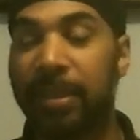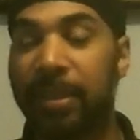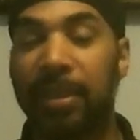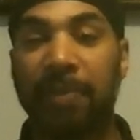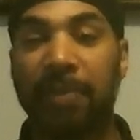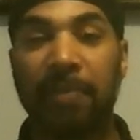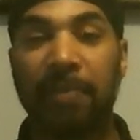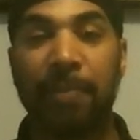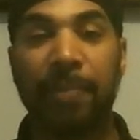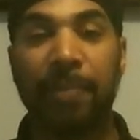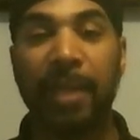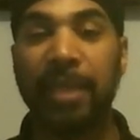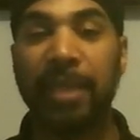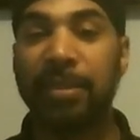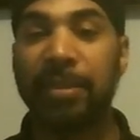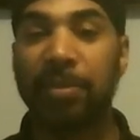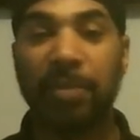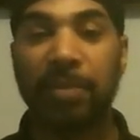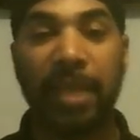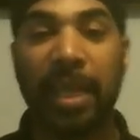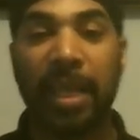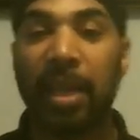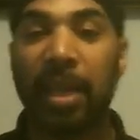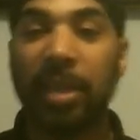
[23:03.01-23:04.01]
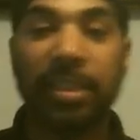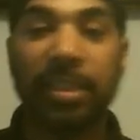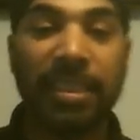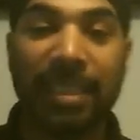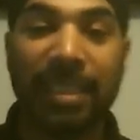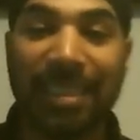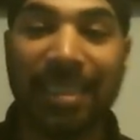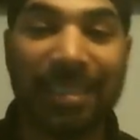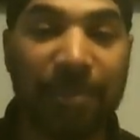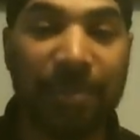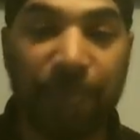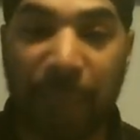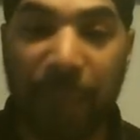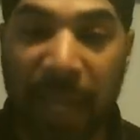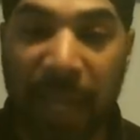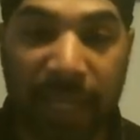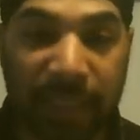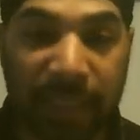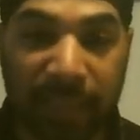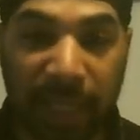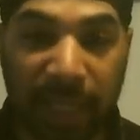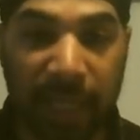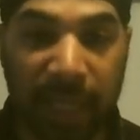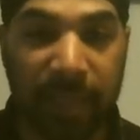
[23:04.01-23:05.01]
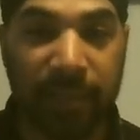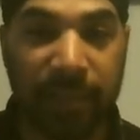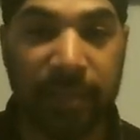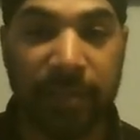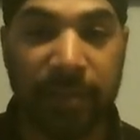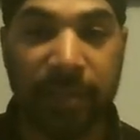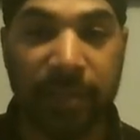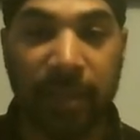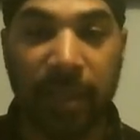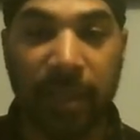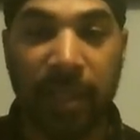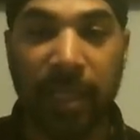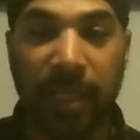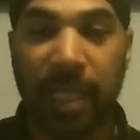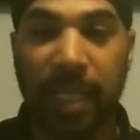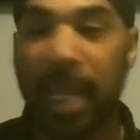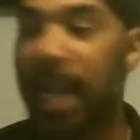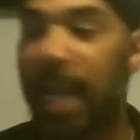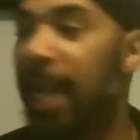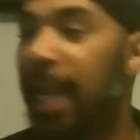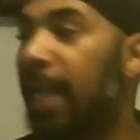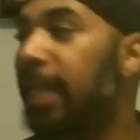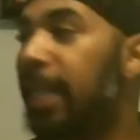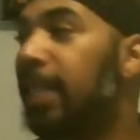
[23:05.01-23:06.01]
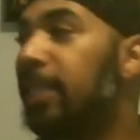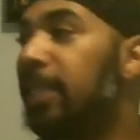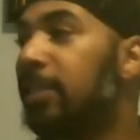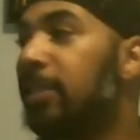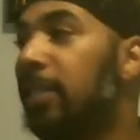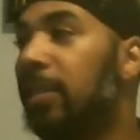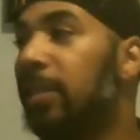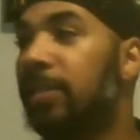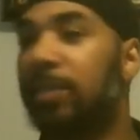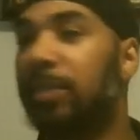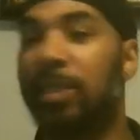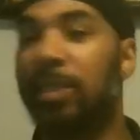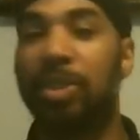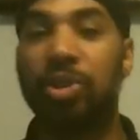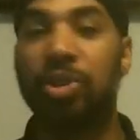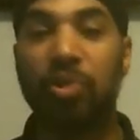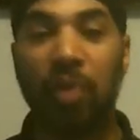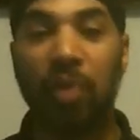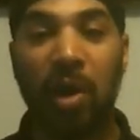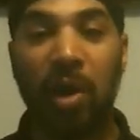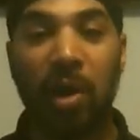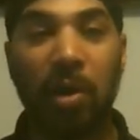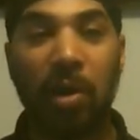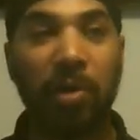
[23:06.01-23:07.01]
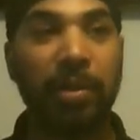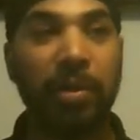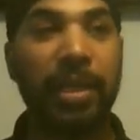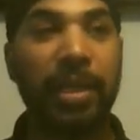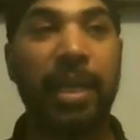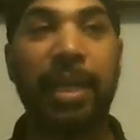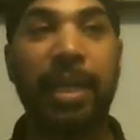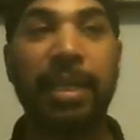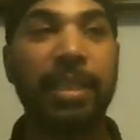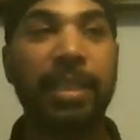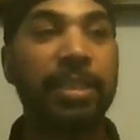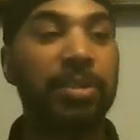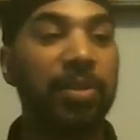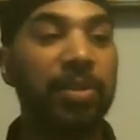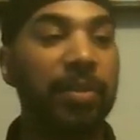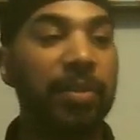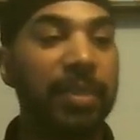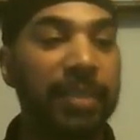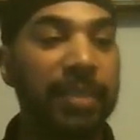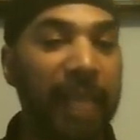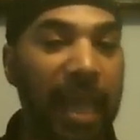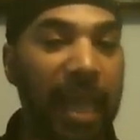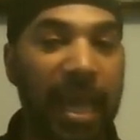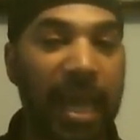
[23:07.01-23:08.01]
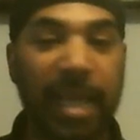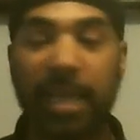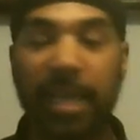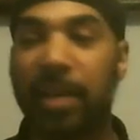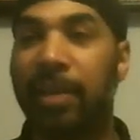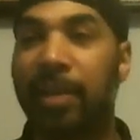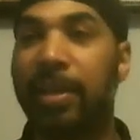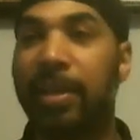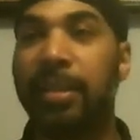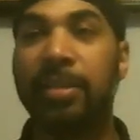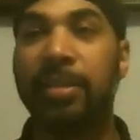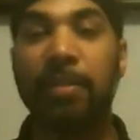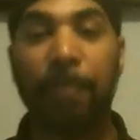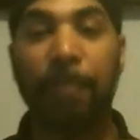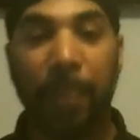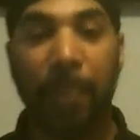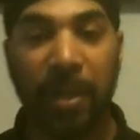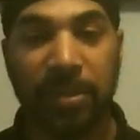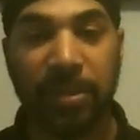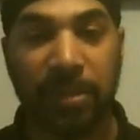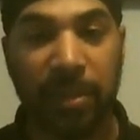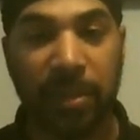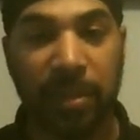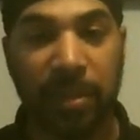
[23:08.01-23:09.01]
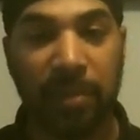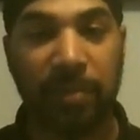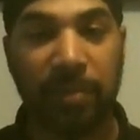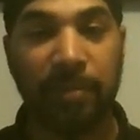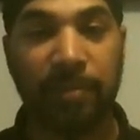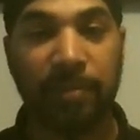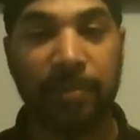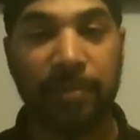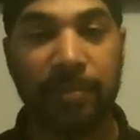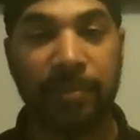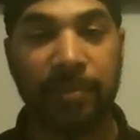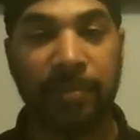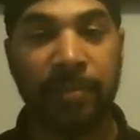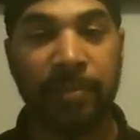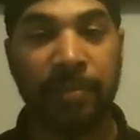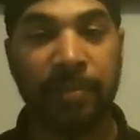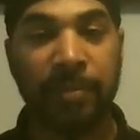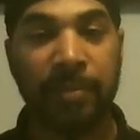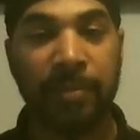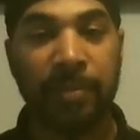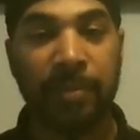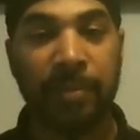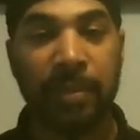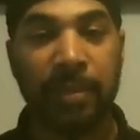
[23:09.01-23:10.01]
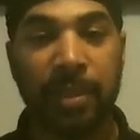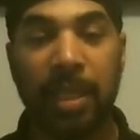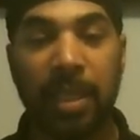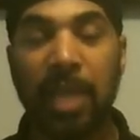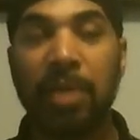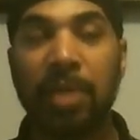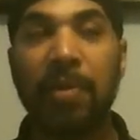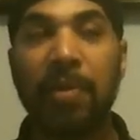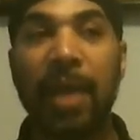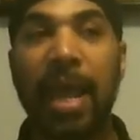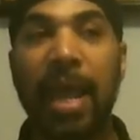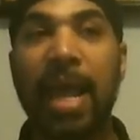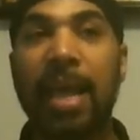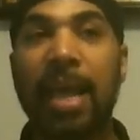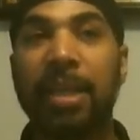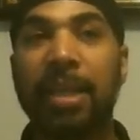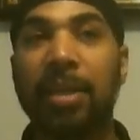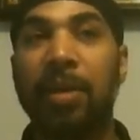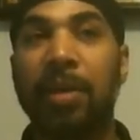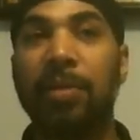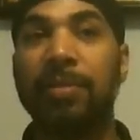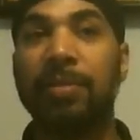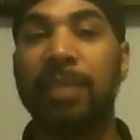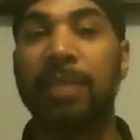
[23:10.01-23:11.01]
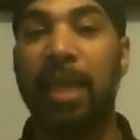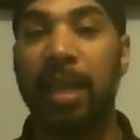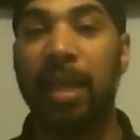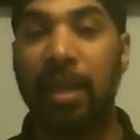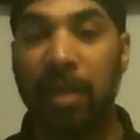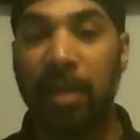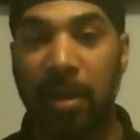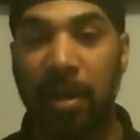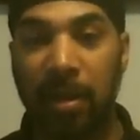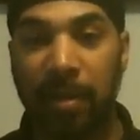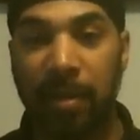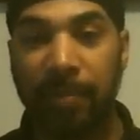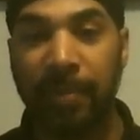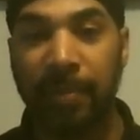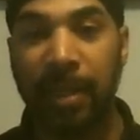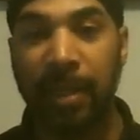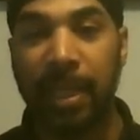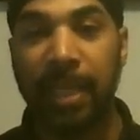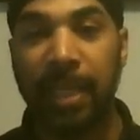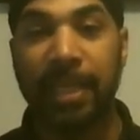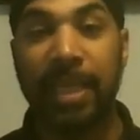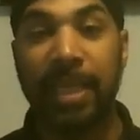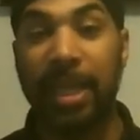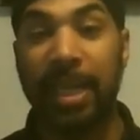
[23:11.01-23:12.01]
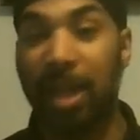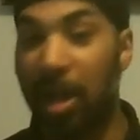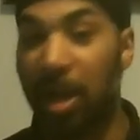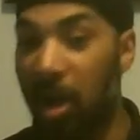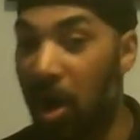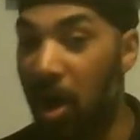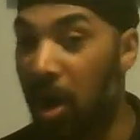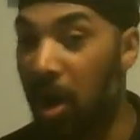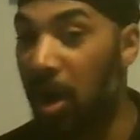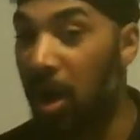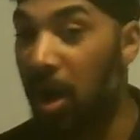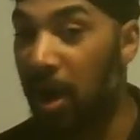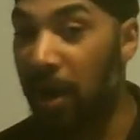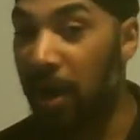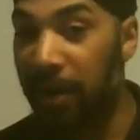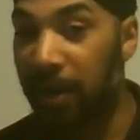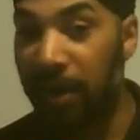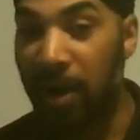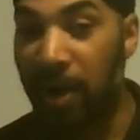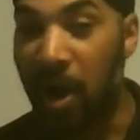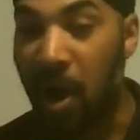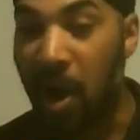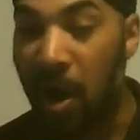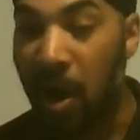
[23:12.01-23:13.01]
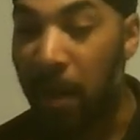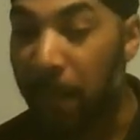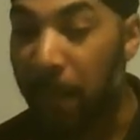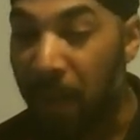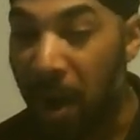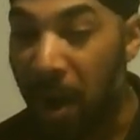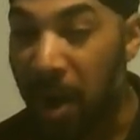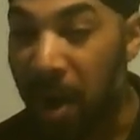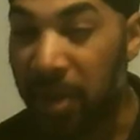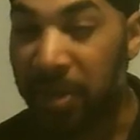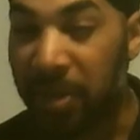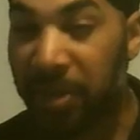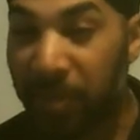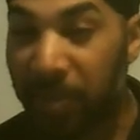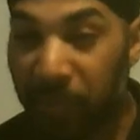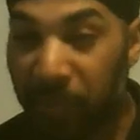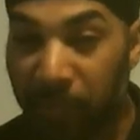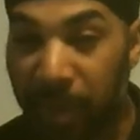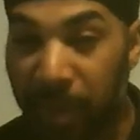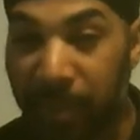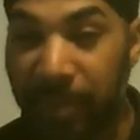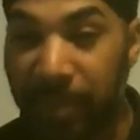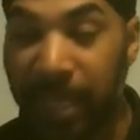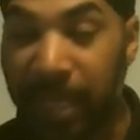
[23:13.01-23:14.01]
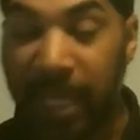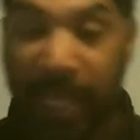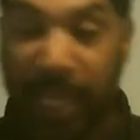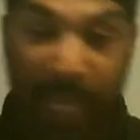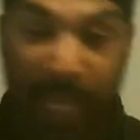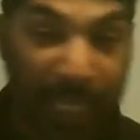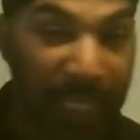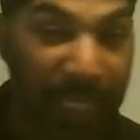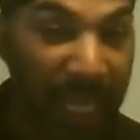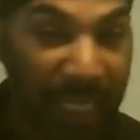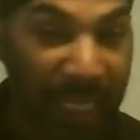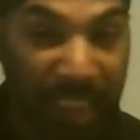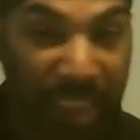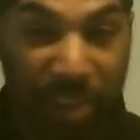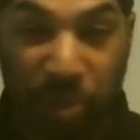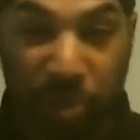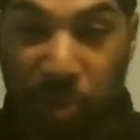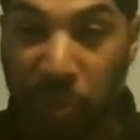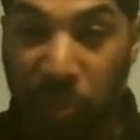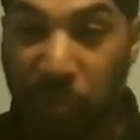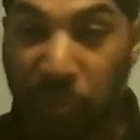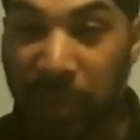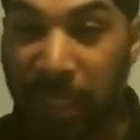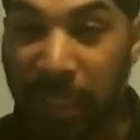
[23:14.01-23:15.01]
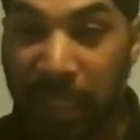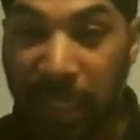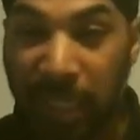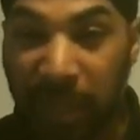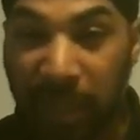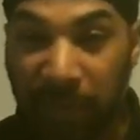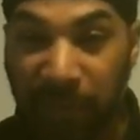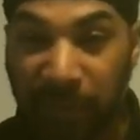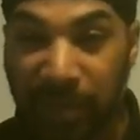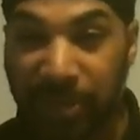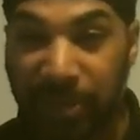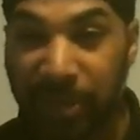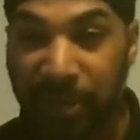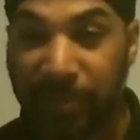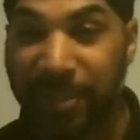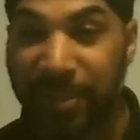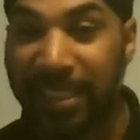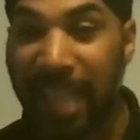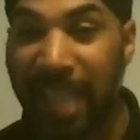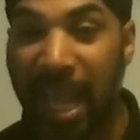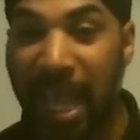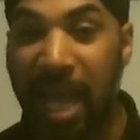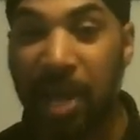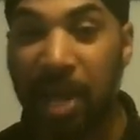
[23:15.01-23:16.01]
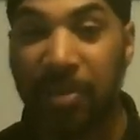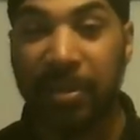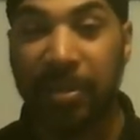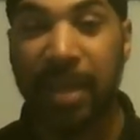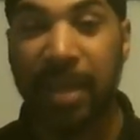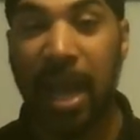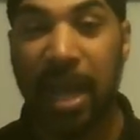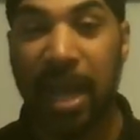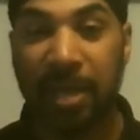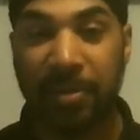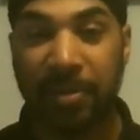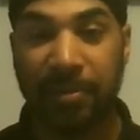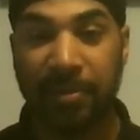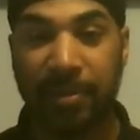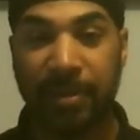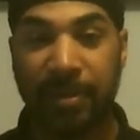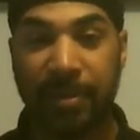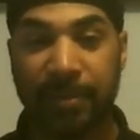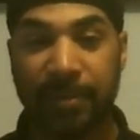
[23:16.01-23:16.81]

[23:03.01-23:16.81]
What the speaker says: and different places that are just spectators. They're in it to troll, they're in it to attack, they're in it to persecute. Then you have those that come that are part of the remnant that is truly looking for some sound doctrine.